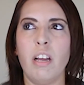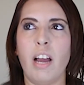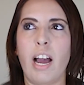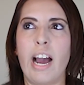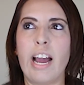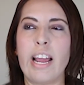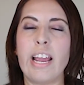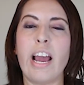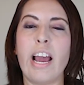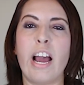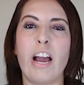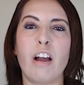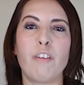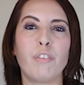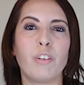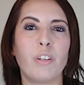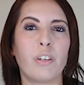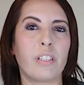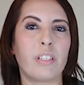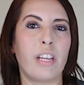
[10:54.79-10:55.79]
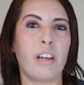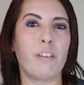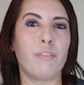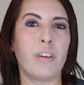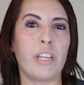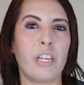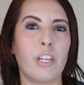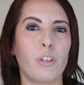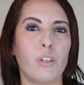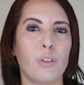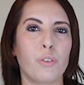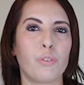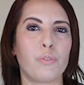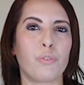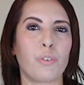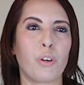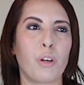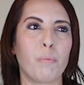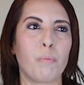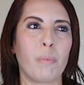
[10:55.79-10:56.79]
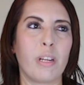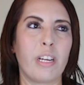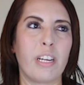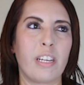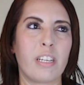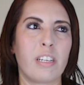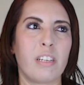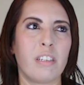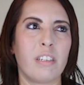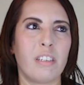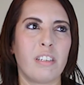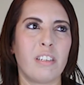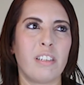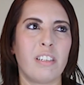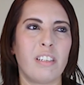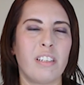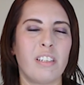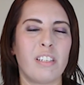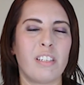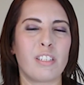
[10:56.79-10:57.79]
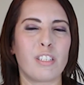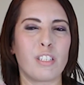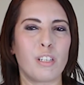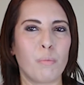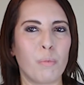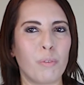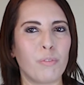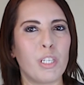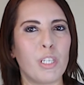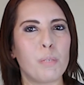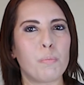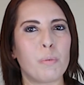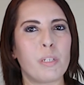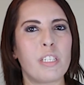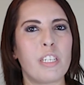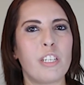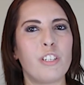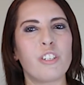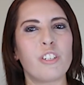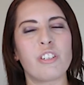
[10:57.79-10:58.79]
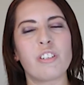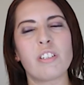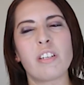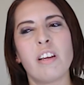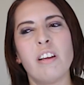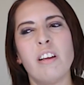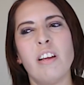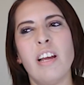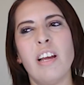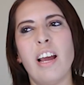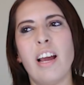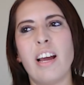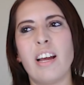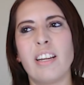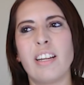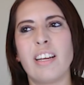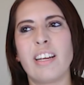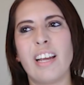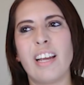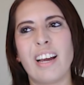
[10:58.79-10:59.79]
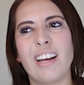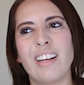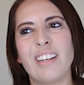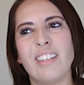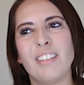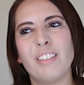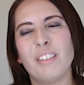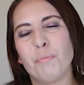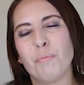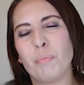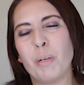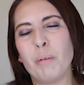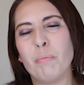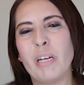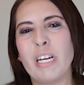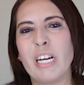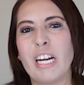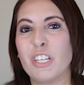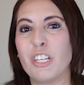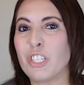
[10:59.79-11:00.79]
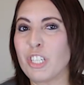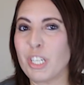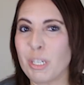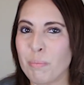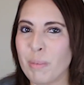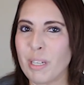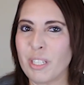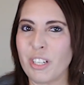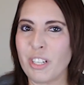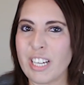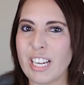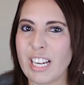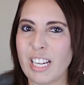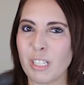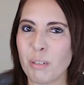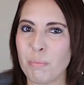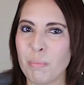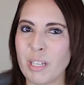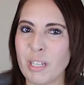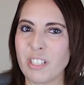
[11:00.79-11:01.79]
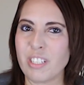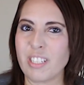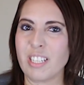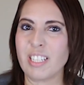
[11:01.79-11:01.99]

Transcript: I have looked at videos from like some of these procedures, and again, maybe I shouldn't be looking at them because